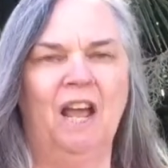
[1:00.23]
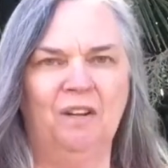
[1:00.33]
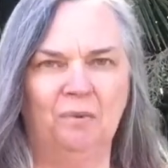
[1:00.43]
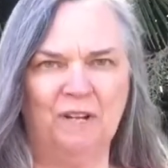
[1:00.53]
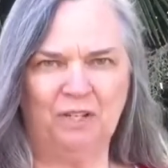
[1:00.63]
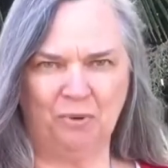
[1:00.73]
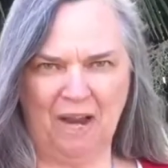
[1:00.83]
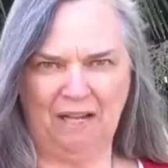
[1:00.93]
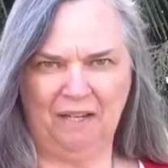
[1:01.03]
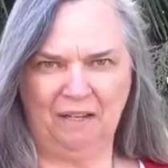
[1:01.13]
and
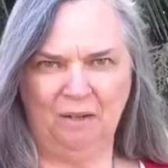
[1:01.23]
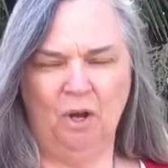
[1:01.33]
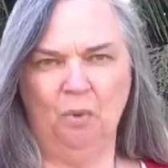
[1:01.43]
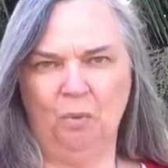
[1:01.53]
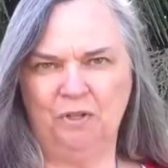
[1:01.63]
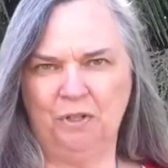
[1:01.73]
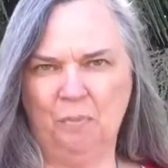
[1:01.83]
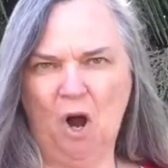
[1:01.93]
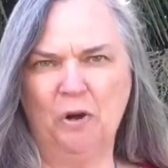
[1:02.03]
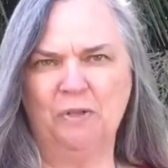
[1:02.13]
retraining with
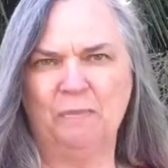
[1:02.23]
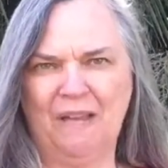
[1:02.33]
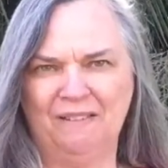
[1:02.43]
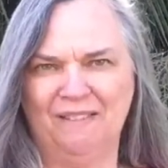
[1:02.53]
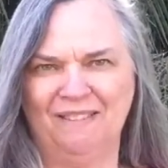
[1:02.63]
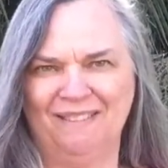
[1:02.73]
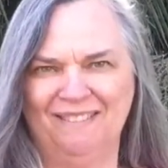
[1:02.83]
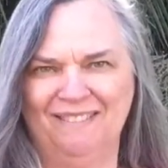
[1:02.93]
tomorrow's medicine.